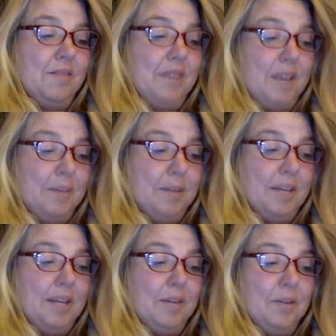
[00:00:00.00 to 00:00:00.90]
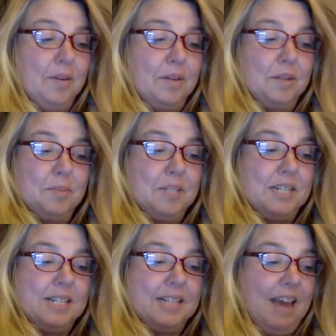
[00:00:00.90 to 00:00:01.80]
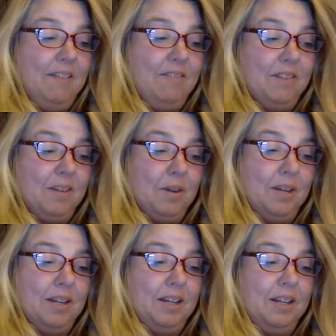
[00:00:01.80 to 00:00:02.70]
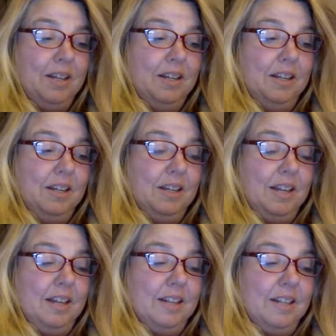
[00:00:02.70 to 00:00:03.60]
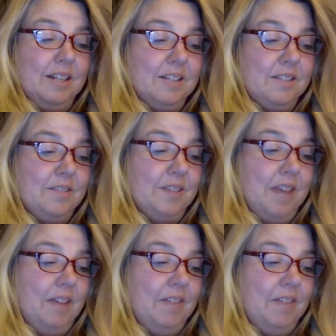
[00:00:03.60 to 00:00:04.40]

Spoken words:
family in order to please everyone and thus survive.